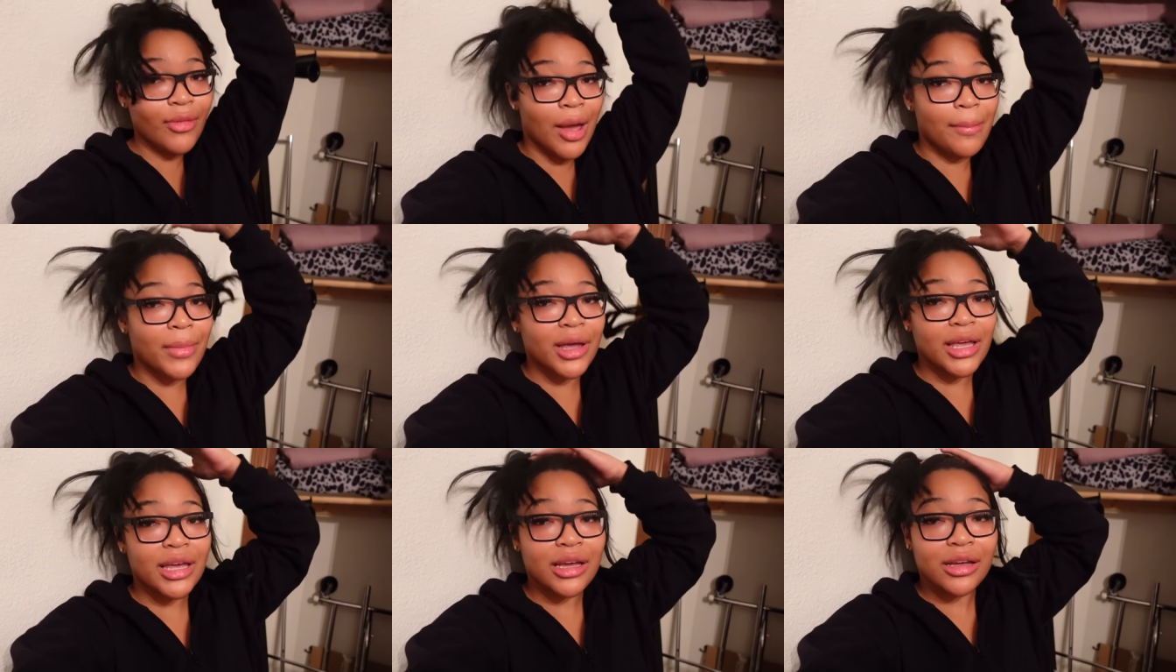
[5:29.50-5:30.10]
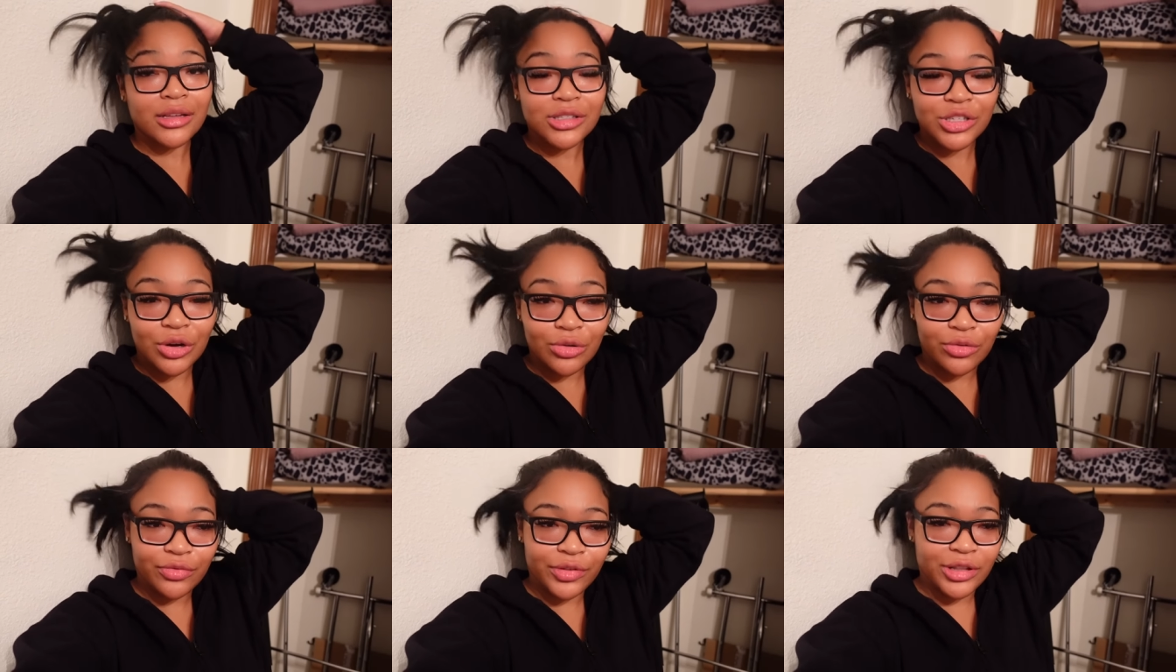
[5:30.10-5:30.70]
but yeah
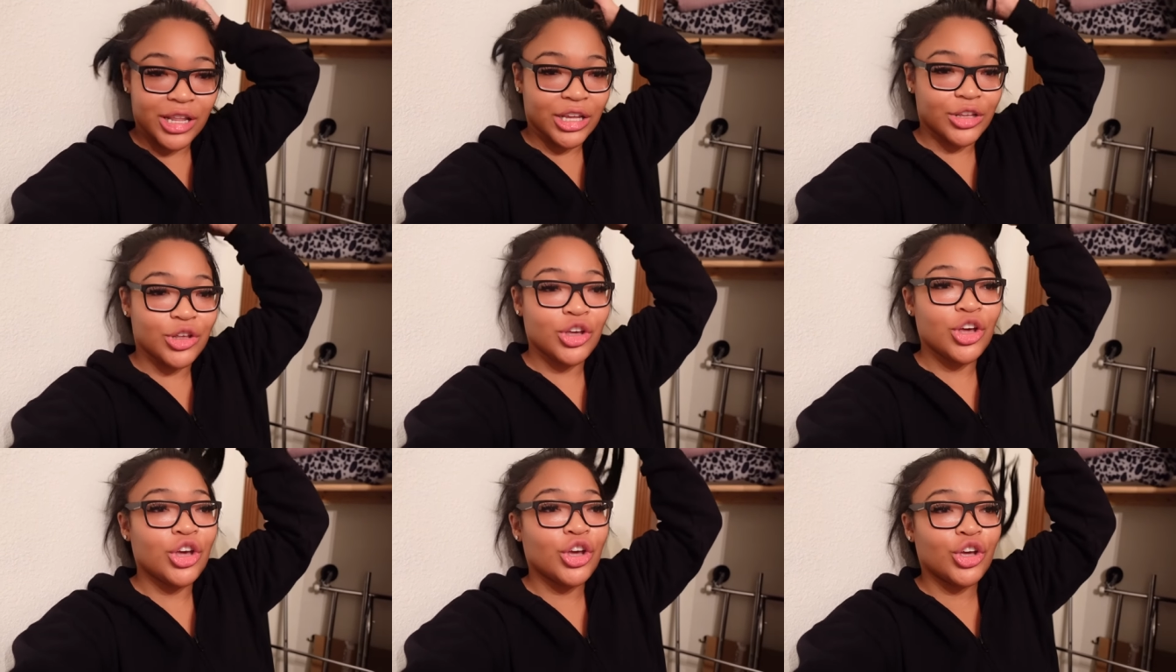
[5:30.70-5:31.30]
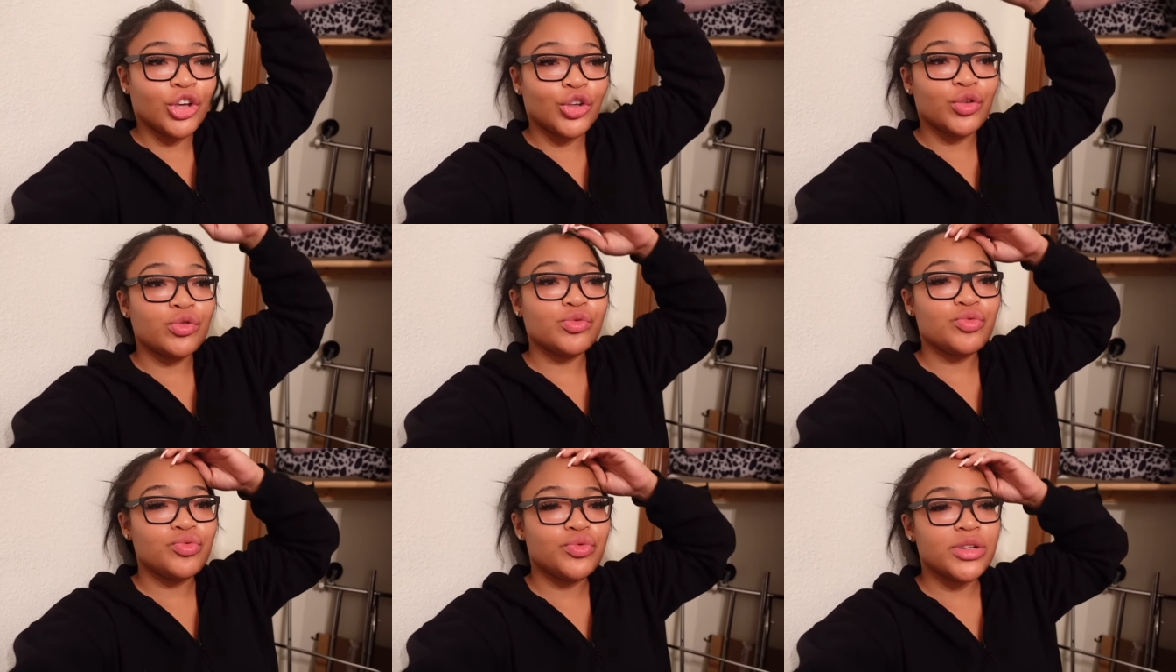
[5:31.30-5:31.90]
don't feel like
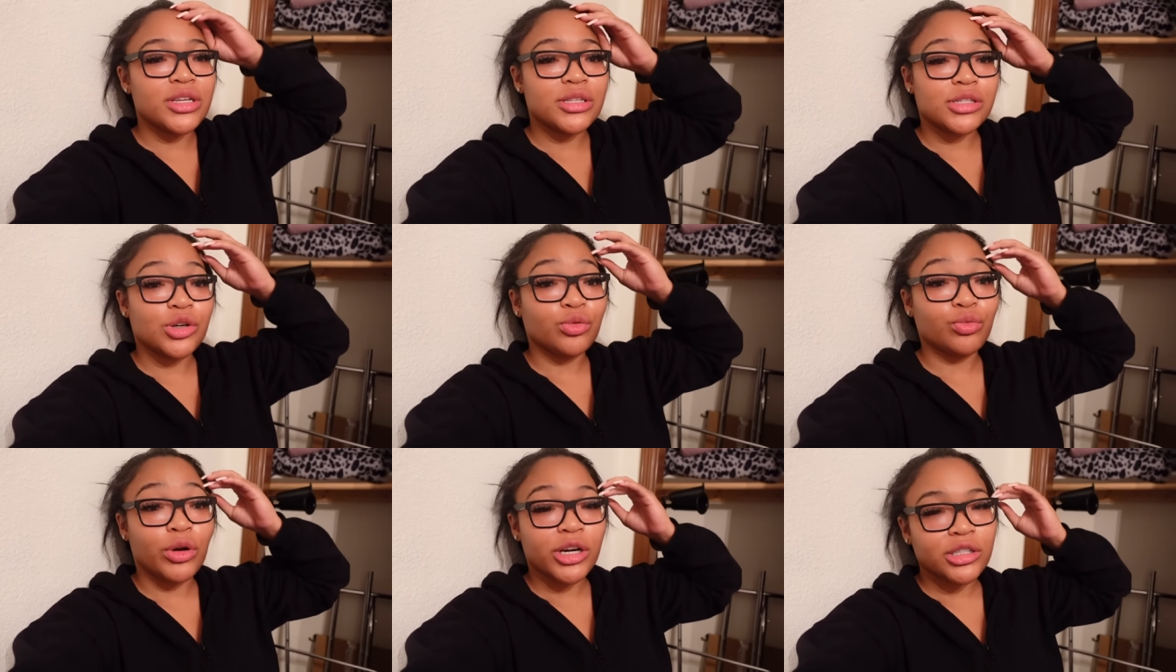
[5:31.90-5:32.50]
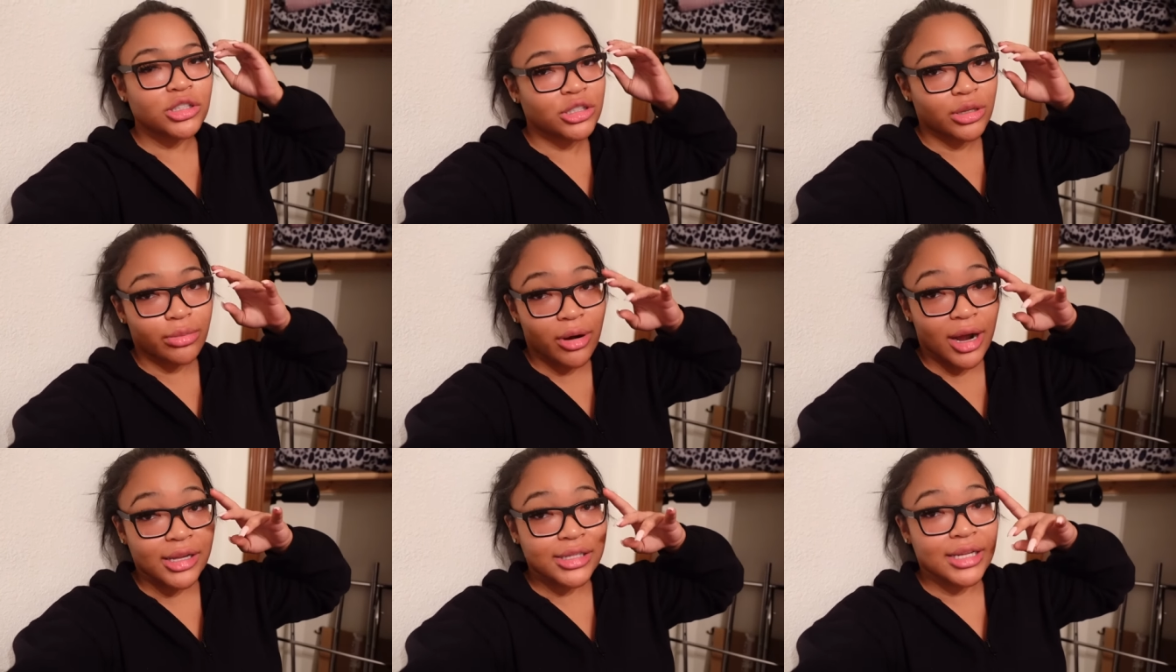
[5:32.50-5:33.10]
you need to rush the
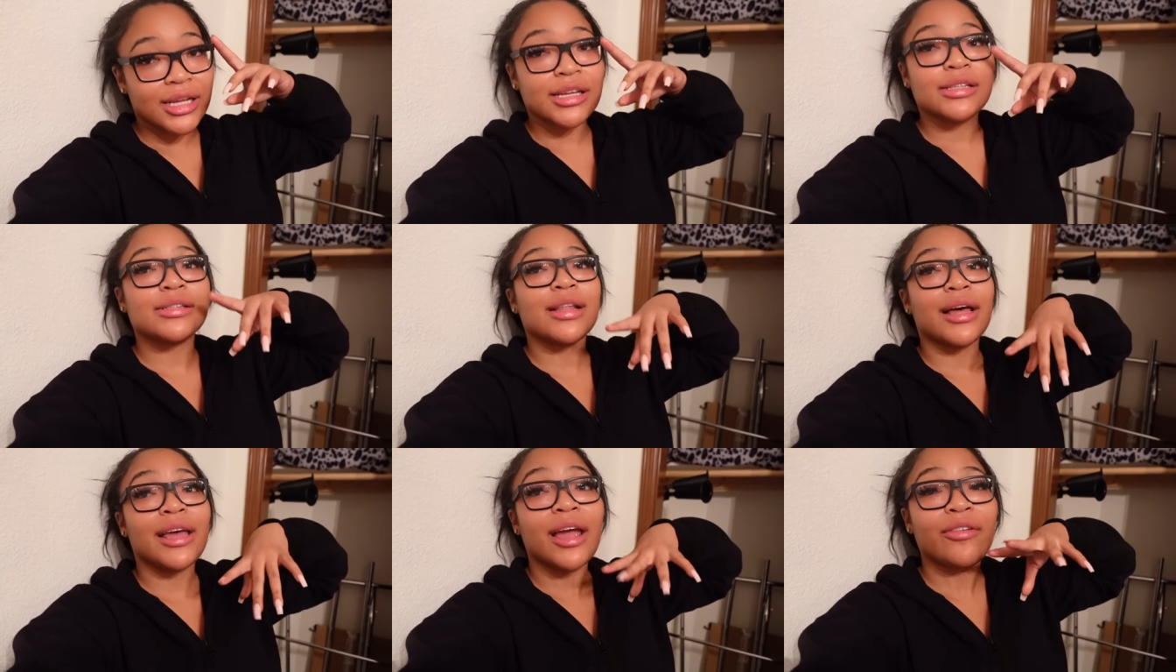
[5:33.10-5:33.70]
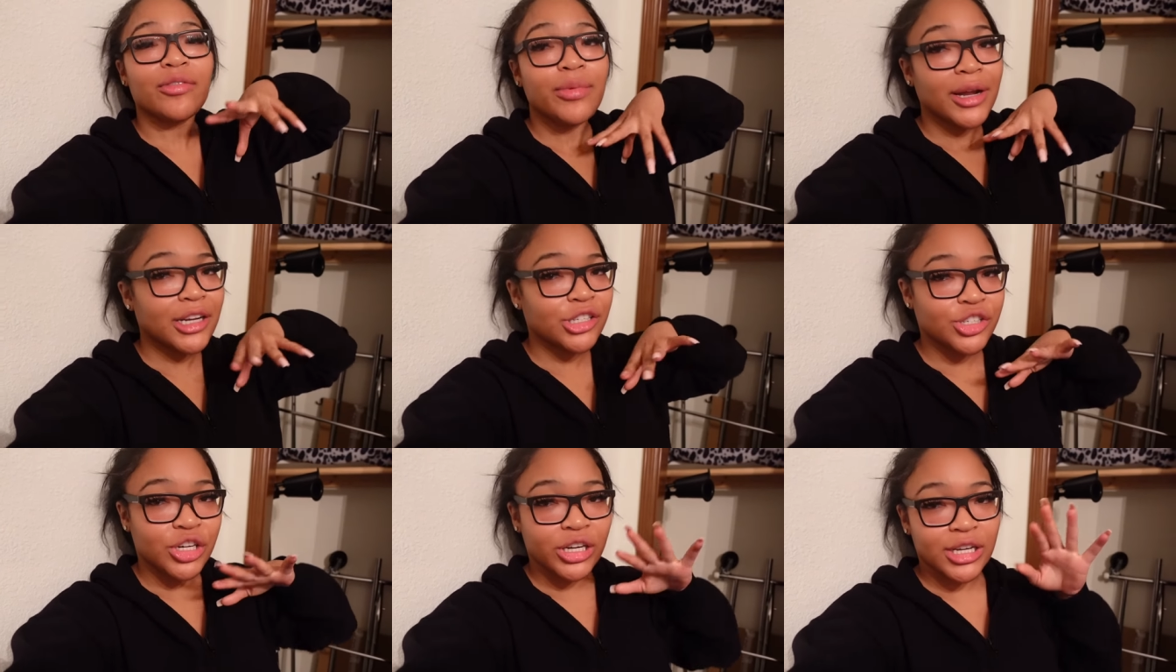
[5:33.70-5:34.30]
process like
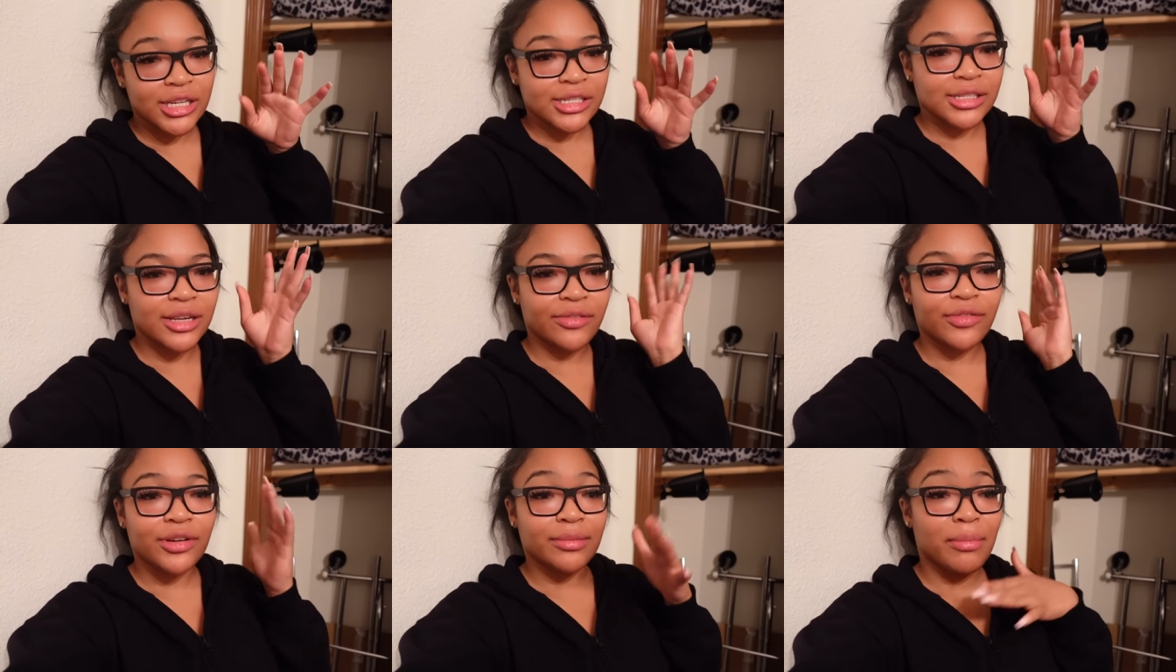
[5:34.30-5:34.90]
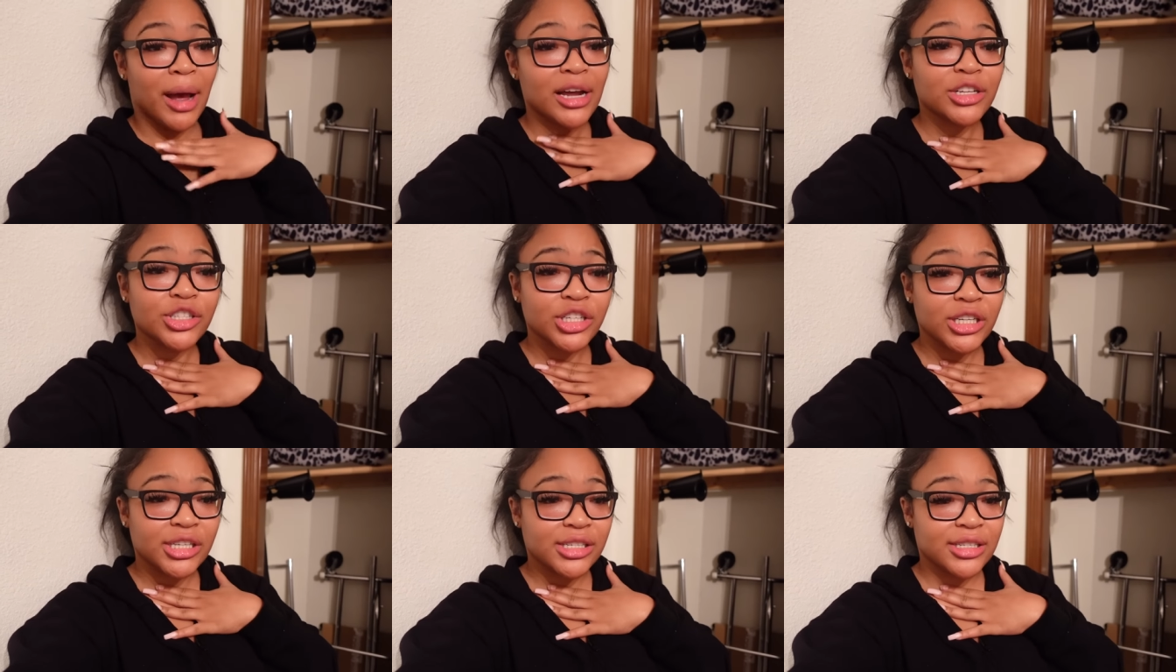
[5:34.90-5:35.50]
everybody's journey is different my
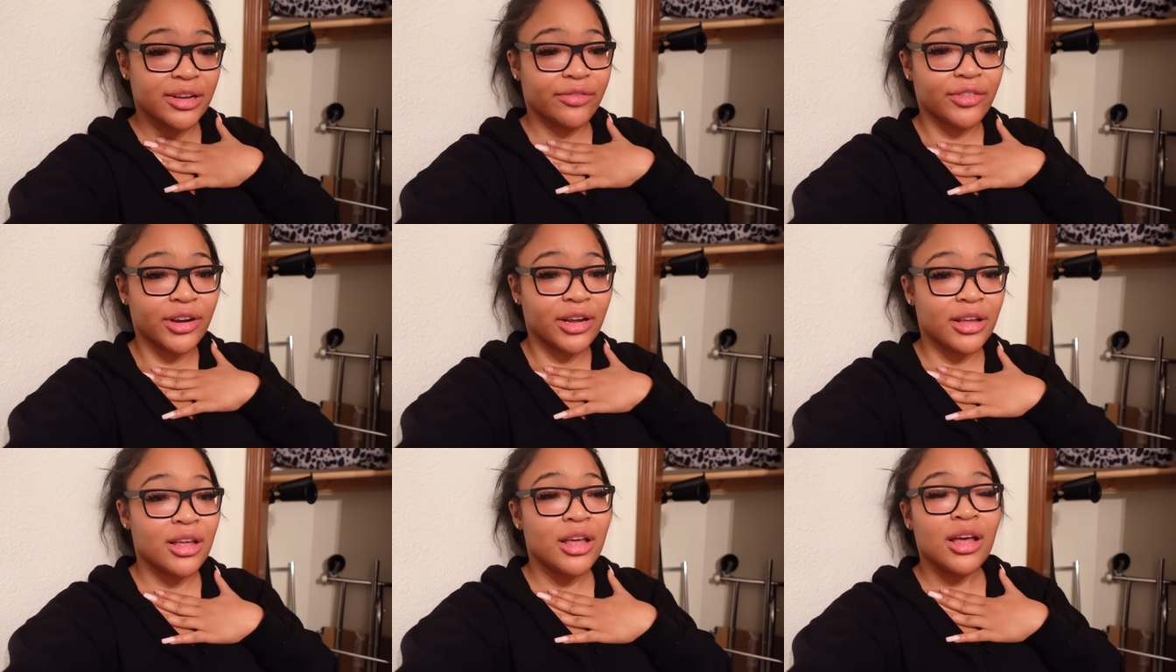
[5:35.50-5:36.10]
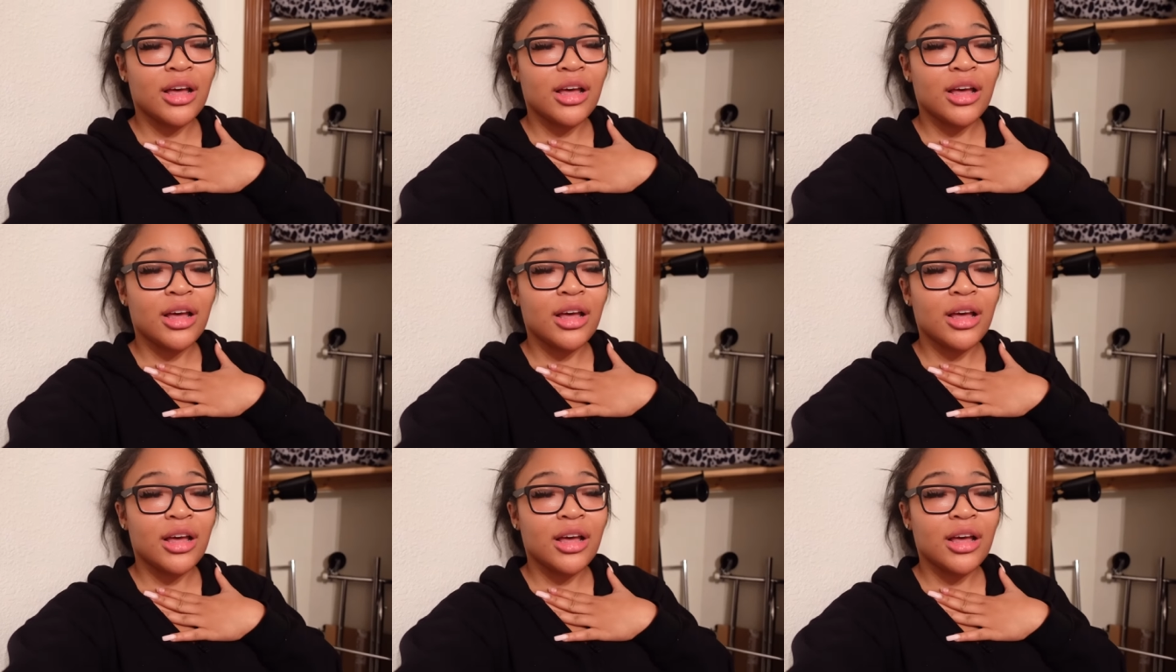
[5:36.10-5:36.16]
journey is different